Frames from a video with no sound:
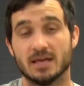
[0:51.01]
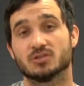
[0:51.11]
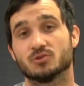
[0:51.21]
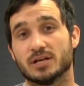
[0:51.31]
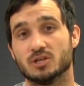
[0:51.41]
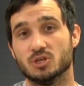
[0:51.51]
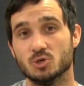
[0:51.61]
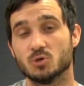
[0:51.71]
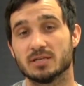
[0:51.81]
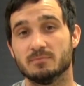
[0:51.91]
so that
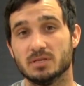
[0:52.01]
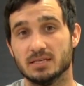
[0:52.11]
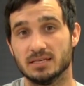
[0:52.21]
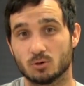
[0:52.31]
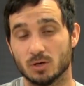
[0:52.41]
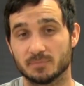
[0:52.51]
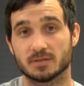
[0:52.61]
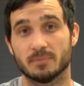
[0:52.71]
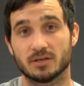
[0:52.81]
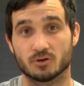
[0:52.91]
you can be equipped
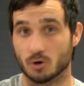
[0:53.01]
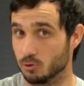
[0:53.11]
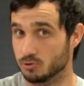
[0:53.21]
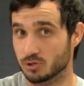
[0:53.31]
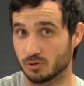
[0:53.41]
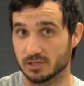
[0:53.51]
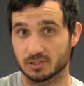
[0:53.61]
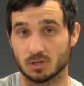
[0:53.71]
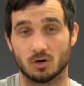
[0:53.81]
to make your own choice